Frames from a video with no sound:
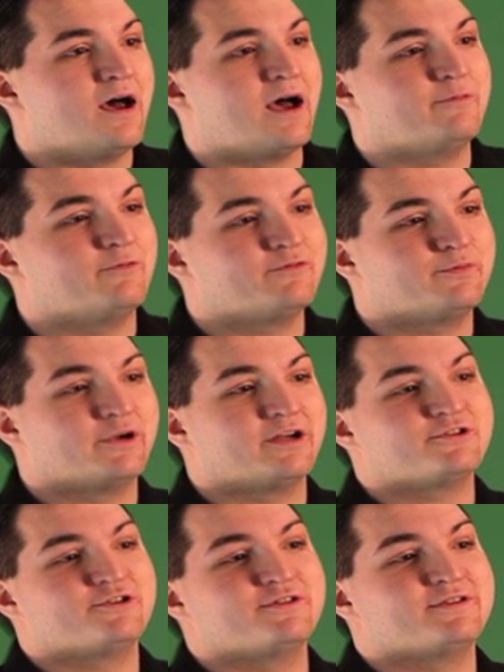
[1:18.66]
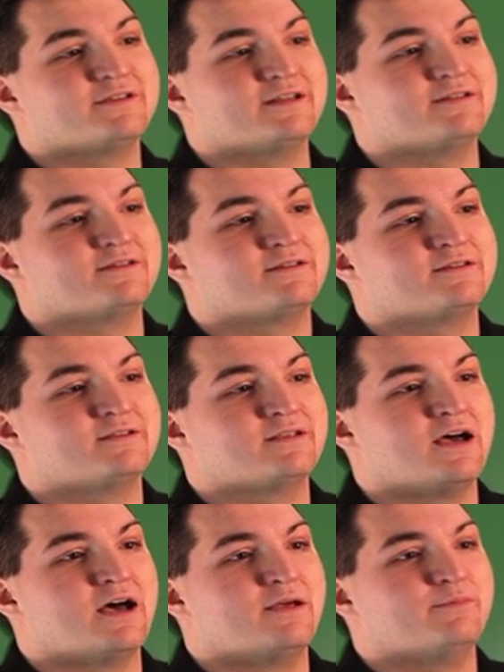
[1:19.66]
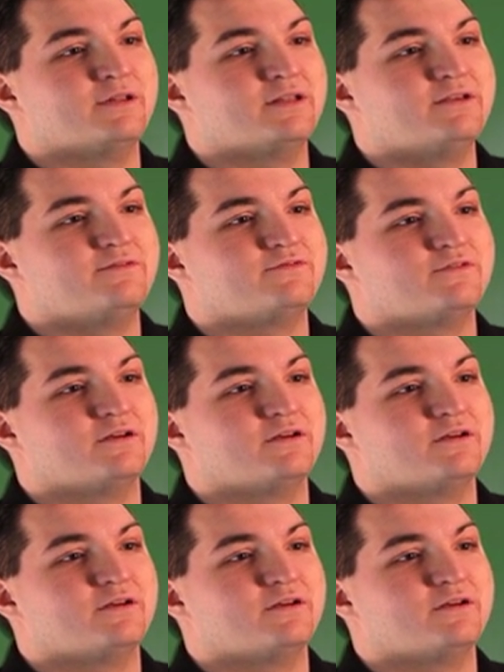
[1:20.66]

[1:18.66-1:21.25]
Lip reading: I've been with production since I believe